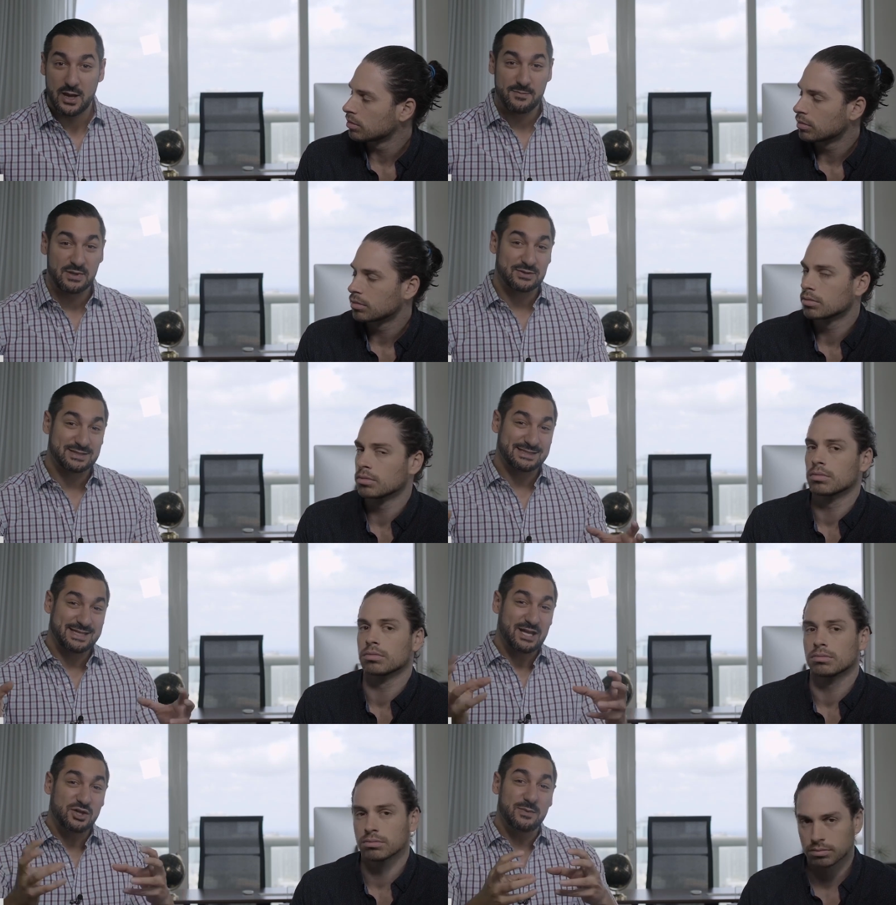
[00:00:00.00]
Speaker 1: Because
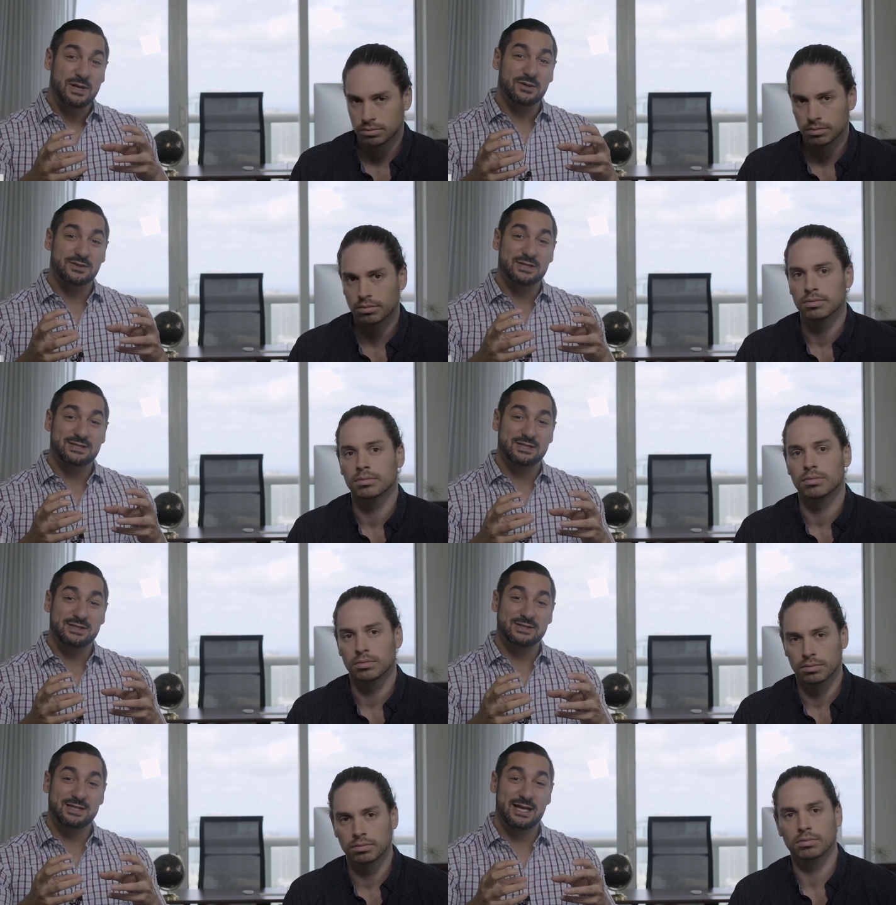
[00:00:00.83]
then you will
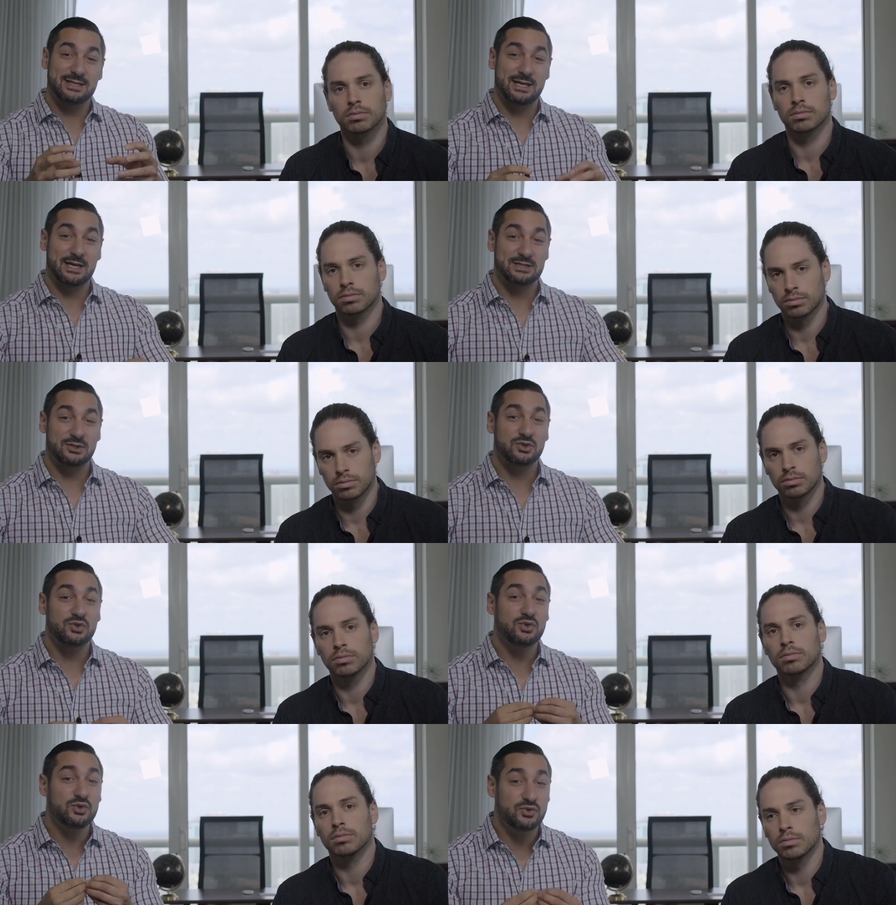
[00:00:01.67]
understand that there is a
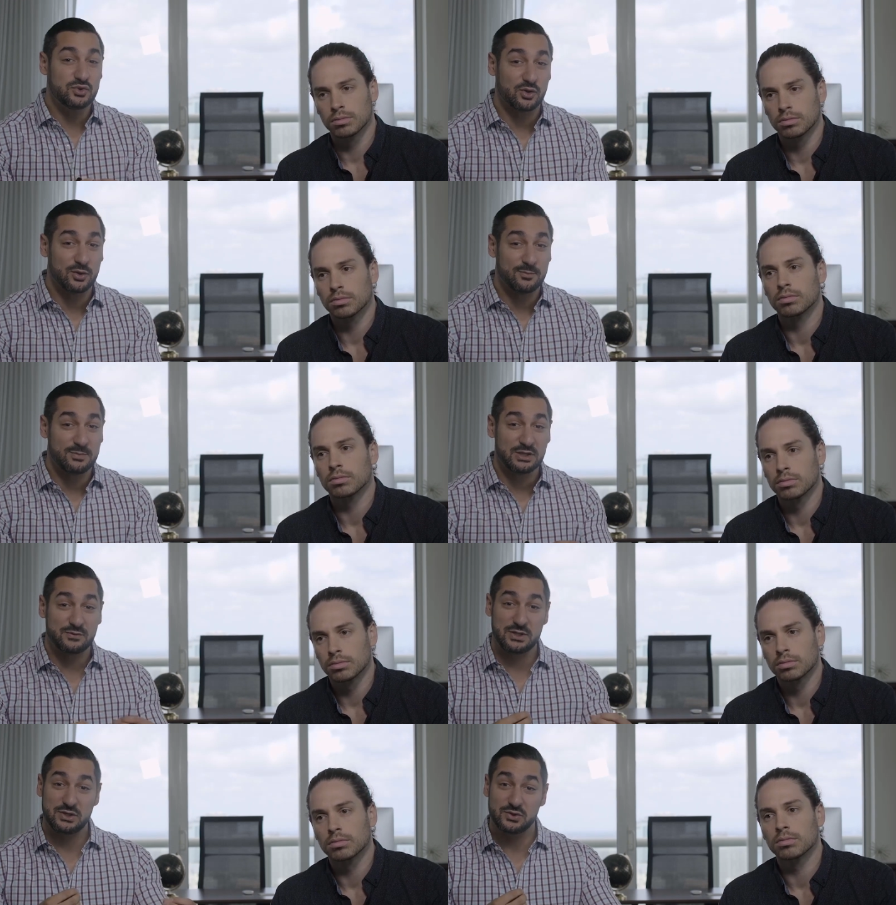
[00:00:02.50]
culture
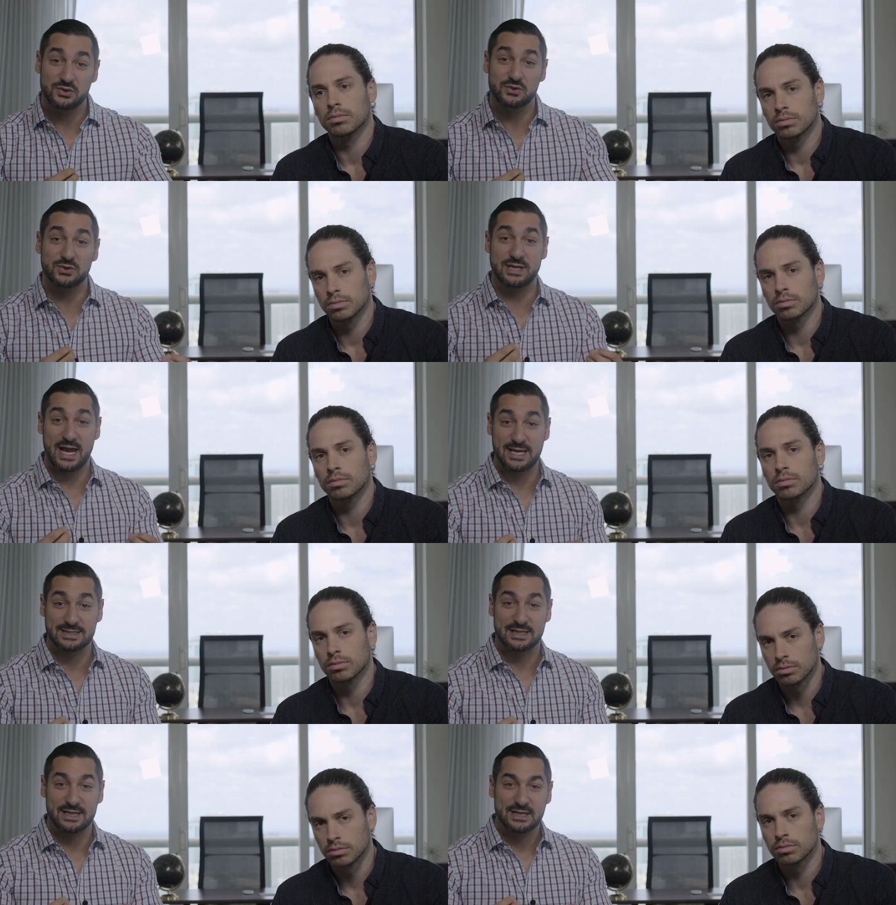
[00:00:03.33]
between you two
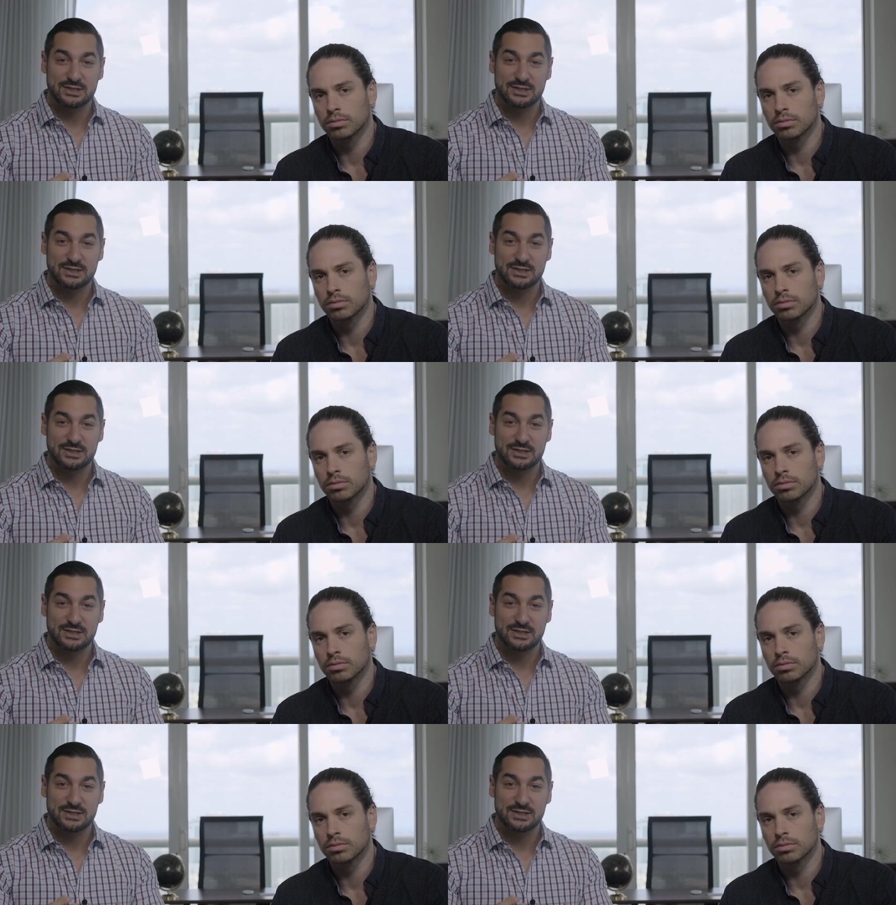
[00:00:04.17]
guys.